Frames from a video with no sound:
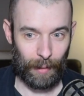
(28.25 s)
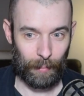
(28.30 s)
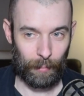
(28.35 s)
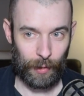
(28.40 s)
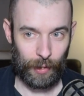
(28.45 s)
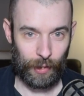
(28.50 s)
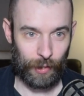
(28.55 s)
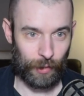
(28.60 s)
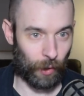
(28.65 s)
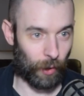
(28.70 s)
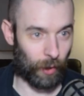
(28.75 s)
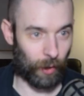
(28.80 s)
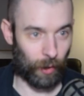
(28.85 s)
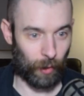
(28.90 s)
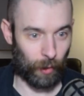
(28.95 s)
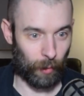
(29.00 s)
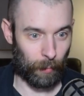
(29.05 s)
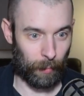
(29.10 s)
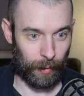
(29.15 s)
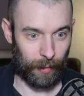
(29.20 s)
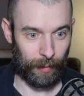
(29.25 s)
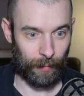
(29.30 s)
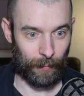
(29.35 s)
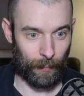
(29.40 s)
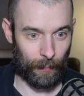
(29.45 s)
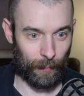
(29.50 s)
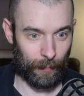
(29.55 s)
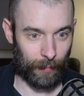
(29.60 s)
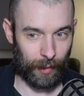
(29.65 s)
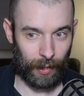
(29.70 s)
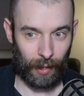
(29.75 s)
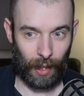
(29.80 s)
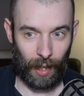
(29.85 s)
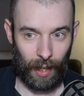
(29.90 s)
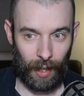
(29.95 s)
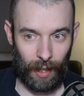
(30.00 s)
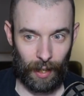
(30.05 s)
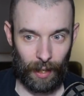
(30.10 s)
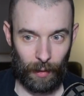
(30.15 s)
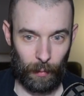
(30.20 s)
store open
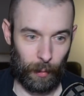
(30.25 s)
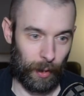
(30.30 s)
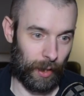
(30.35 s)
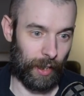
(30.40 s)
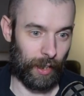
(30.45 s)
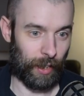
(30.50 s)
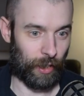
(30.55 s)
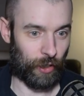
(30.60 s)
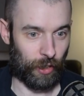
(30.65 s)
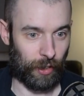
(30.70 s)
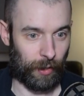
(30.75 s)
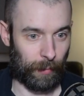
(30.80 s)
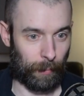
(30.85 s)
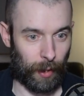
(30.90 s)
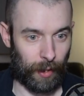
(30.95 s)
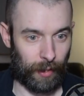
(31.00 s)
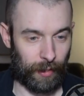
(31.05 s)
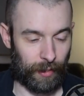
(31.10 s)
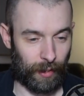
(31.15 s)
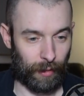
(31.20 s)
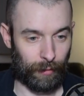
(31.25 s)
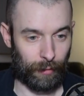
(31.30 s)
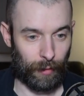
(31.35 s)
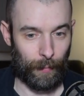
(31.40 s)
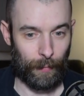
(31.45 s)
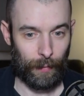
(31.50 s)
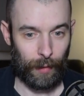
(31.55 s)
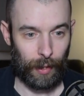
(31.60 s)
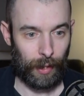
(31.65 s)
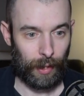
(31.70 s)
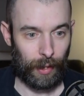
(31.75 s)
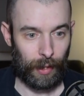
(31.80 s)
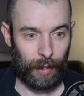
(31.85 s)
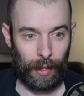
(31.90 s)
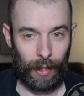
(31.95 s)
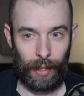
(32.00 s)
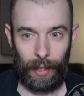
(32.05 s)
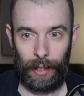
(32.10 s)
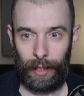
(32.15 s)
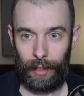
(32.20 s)
where I just buy stuff.
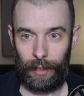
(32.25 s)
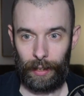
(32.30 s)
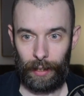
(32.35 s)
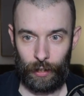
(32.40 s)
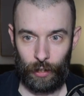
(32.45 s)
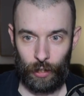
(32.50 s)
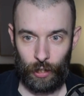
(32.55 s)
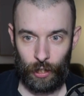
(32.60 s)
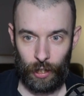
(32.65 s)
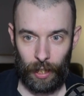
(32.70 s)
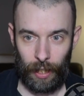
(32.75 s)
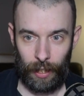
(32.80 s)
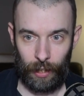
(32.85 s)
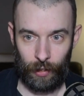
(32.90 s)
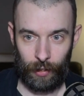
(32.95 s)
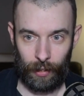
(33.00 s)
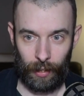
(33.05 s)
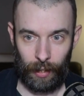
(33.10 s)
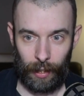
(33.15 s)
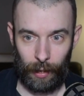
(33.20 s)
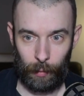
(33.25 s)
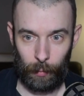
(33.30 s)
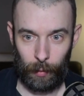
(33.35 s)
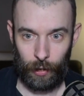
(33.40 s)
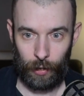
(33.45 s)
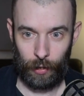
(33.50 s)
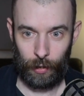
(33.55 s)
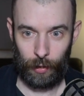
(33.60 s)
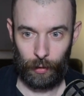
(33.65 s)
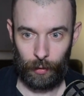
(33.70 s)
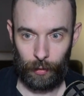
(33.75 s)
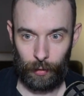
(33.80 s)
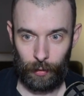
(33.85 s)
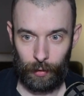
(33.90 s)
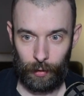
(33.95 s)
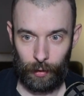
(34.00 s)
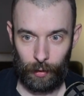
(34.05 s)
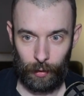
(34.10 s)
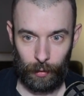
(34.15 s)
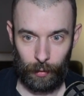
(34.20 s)
And I changed the language to
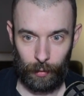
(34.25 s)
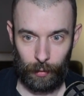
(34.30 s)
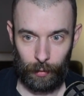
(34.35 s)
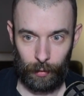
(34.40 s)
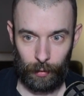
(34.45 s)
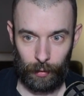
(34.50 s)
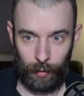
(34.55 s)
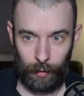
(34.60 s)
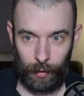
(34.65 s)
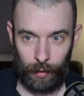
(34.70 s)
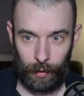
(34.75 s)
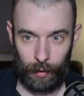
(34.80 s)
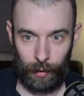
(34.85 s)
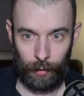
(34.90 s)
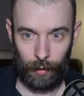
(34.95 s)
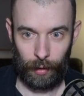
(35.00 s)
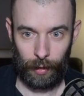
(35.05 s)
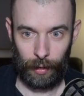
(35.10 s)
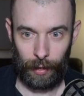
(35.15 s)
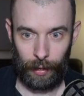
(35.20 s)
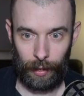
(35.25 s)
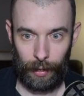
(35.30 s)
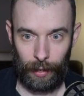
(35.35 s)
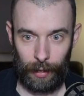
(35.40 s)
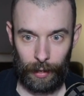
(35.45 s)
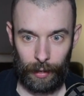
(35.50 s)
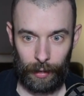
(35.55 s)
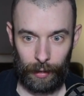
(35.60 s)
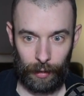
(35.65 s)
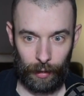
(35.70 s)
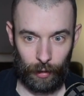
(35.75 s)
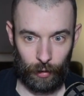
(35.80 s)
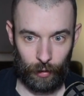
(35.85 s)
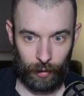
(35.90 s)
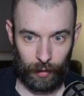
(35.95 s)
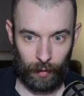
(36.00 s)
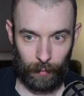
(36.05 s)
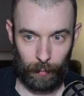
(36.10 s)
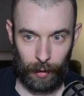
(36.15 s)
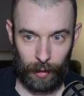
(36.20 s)
English.
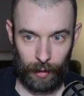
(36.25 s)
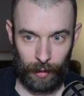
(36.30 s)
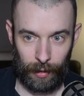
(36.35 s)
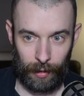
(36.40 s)
Give me a